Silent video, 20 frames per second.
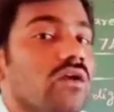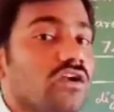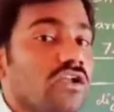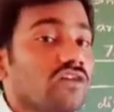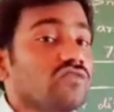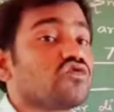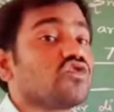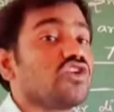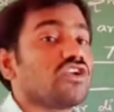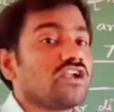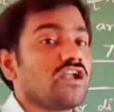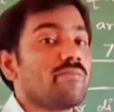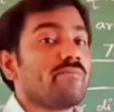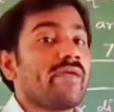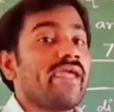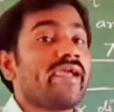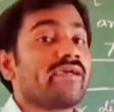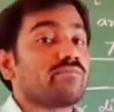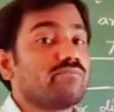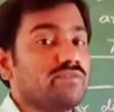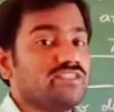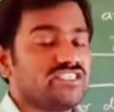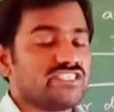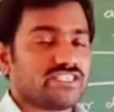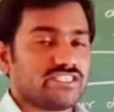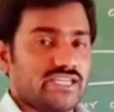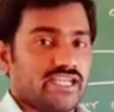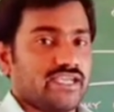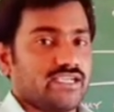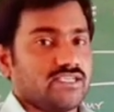lot of children make
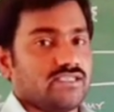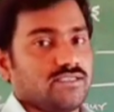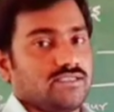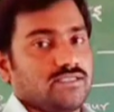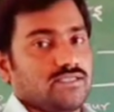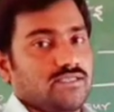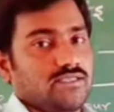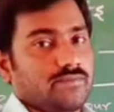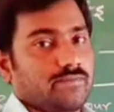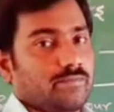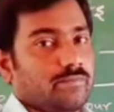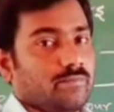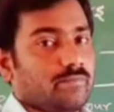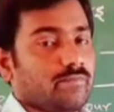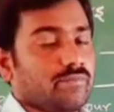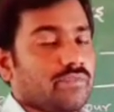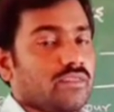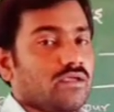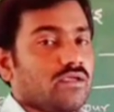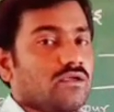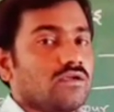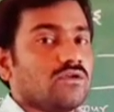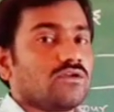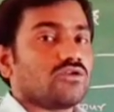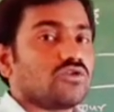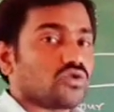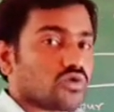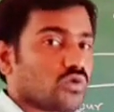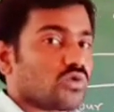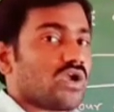mistakes.
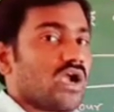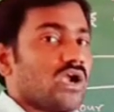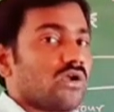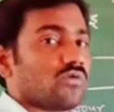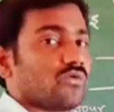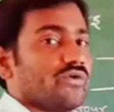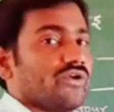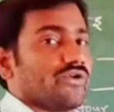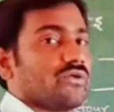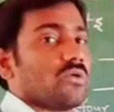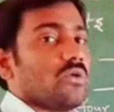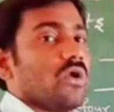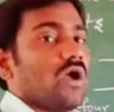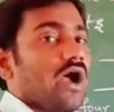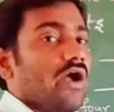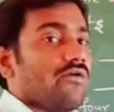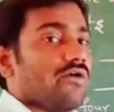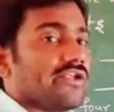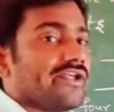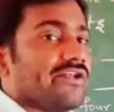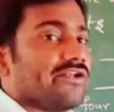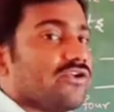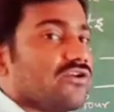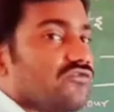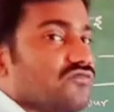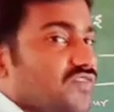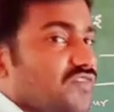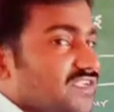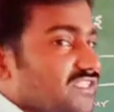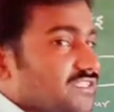You should not do it. I will tell
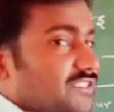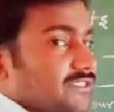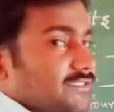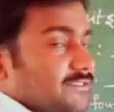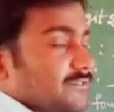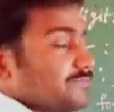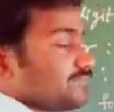you first,